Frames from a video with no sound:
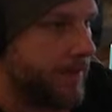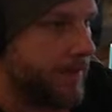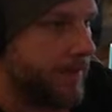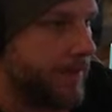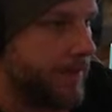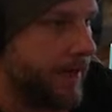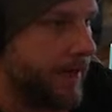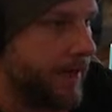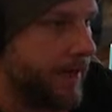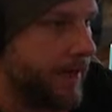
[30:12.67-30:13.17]

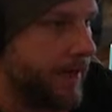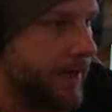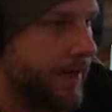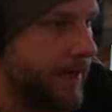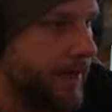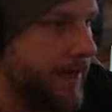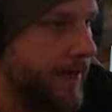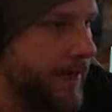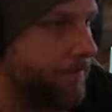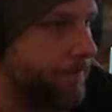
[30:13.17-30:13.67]
to get
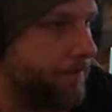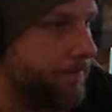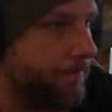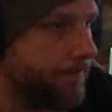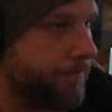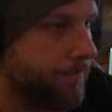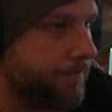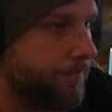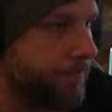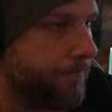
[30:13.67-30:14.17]

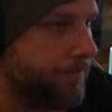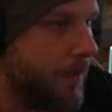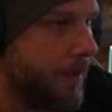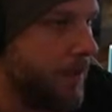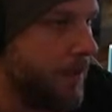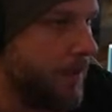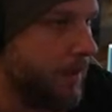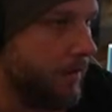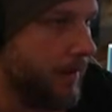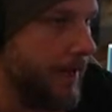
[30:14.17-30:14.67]

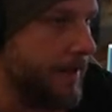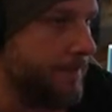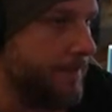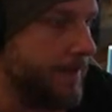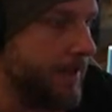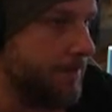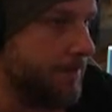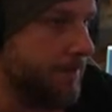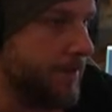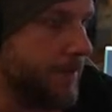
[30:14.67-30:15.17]
the light
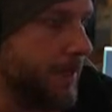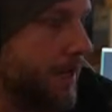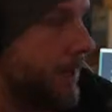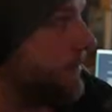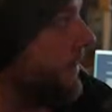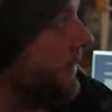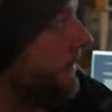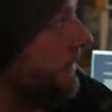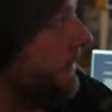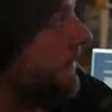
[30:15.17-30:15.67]
beams
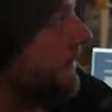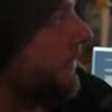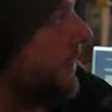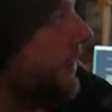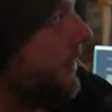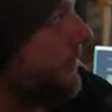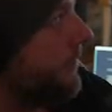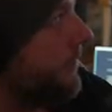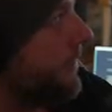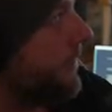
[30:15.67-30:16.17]
coming
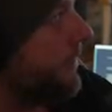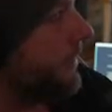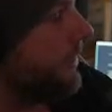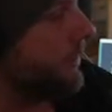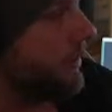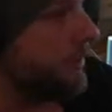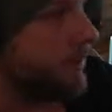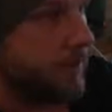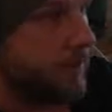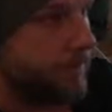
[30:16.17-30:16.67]
from
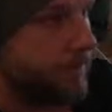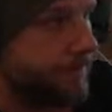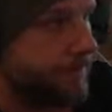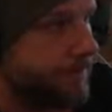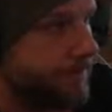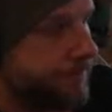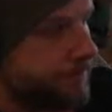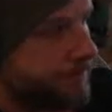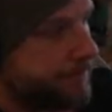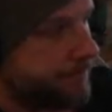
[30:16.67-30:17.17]

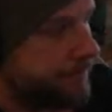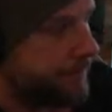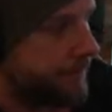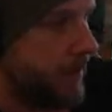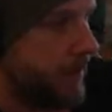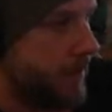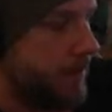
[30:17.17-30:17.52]
the